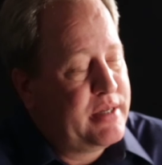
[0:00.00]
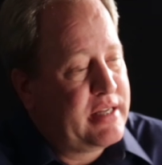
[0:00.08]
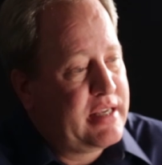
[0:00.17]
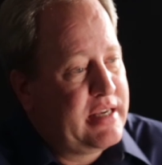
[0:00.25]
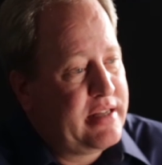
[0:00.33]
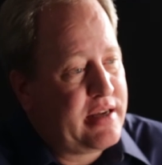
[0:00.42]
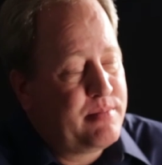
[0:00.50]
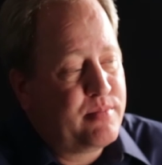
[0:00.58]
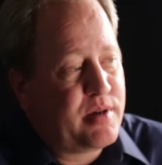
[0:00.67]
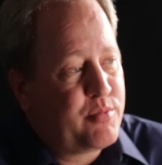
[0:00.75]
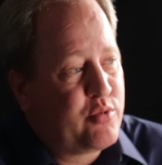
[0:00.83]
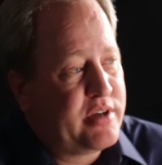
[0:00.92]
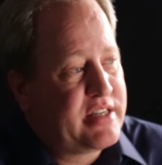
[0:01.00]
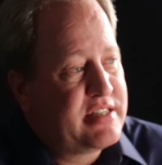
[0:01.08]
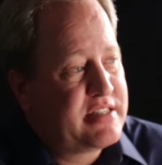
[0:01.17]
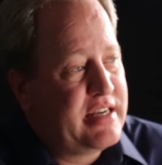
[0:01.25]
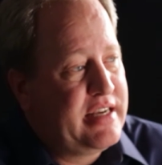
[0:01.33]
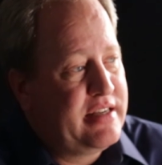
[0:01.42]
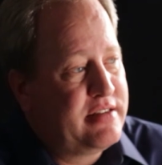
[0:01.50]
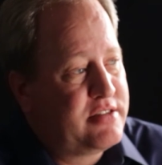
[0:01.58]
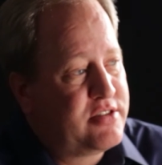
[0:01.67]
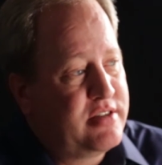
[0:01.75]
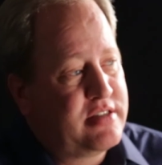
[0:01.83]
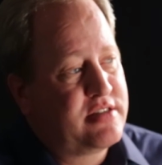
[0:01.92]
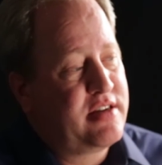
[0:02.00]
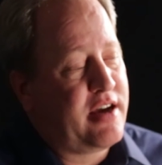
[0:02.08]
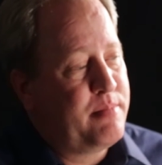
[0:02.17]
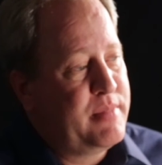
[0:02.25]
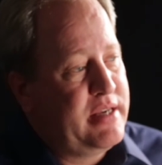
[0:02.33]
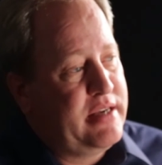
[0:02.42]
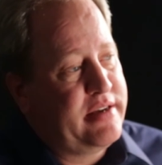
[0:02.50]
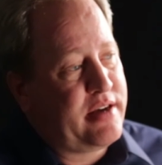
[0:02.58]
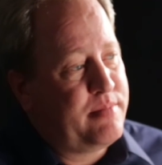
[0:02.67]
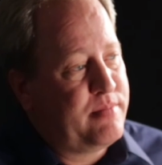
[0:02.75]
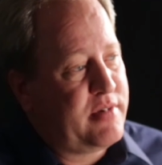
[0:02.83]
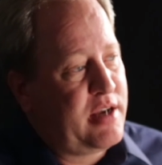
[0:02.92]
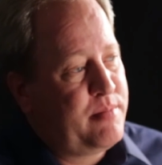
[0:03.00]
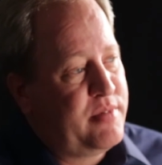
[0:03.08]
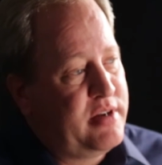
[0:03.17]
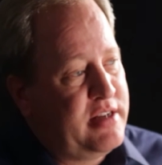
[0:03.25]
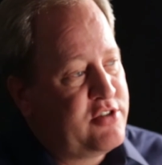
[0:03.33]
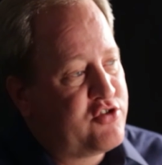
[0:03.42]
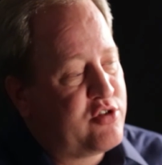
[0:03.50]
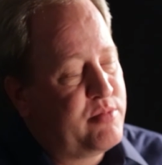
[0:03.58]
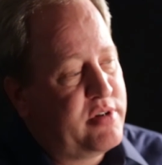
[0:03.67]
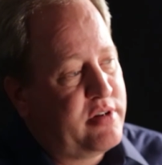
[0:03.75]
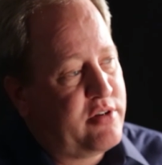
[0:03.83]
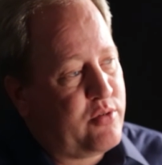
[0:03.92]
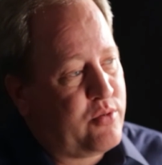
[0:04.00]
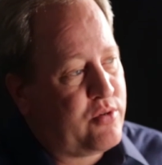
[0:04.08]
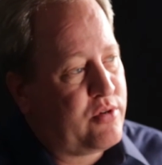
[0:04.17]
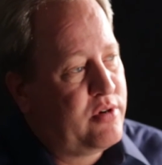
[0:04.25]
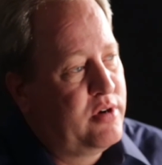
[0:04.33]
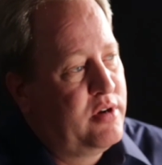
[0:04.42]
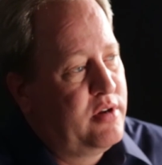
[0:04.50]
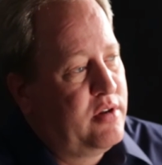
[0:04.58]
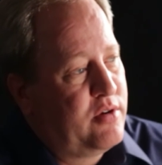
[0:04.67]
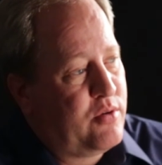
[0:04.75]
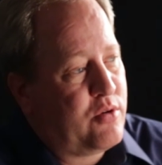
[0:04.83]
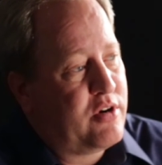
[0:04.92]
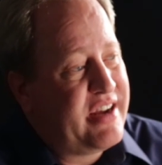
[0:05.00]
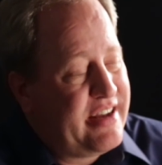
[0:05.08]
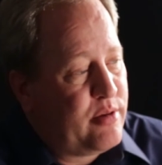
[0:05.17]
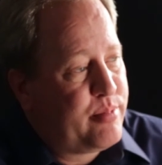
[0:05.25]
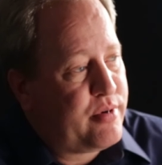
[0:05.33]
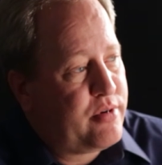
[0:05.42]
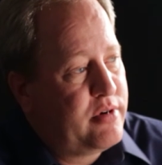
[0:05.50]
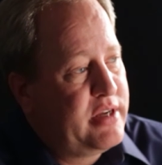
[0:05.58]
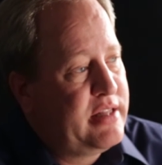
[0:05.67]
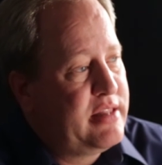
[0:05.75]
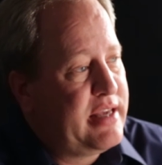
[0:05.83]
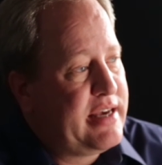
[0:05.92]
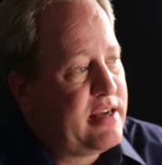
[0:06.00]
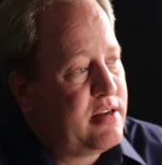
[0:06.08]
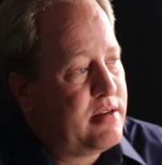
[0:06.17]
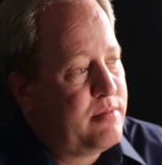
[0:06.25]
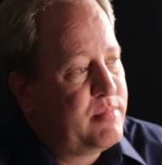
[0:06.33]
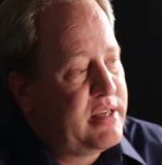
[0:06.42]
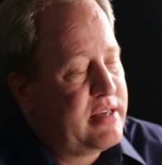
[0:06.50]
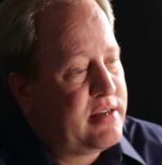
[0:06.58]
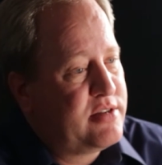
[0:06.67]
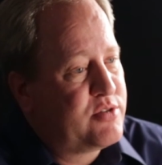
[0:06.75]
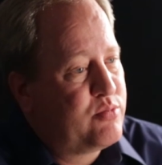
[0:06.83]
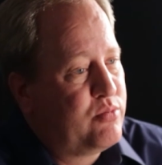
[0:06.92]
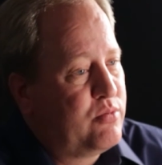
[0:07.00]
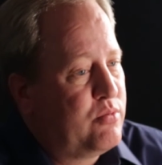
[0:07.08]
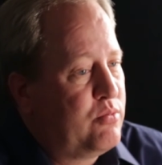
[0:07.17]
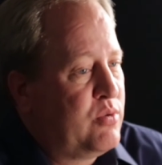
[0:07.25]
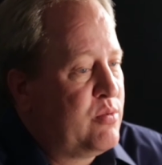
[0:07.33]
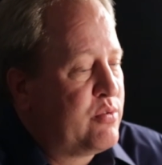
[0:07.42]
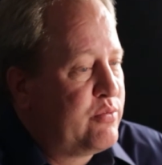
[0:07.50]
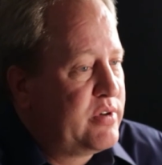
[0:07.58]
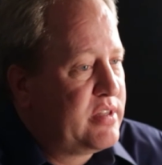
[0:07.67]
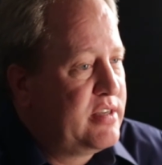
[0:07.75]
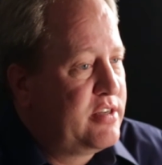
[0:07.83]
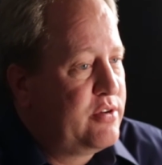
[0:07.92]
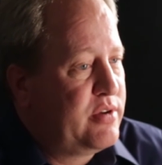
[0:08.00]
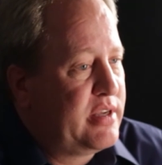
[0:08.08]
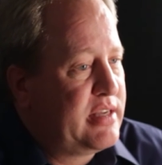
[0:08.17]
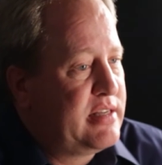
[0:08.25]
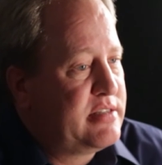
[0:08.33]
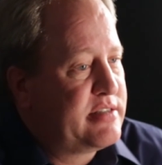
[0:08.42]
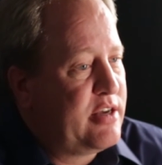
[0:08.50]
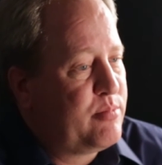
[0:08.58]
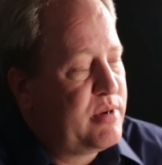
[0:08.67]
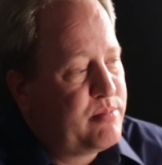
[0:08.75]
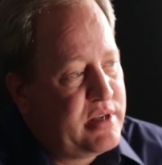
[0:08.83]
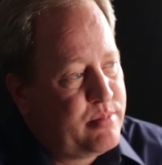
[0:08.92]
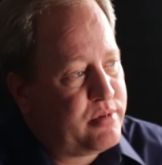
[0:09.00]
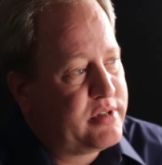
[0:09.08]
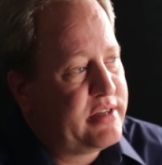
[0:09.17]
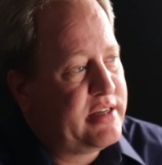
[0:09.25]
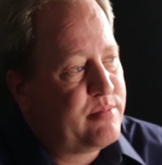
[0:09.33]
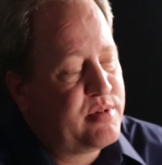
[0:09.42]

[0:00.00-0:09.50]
again, I'm quick to say it's not me, I'm an instrument or a helper in that, because what we're really doing is helping people to help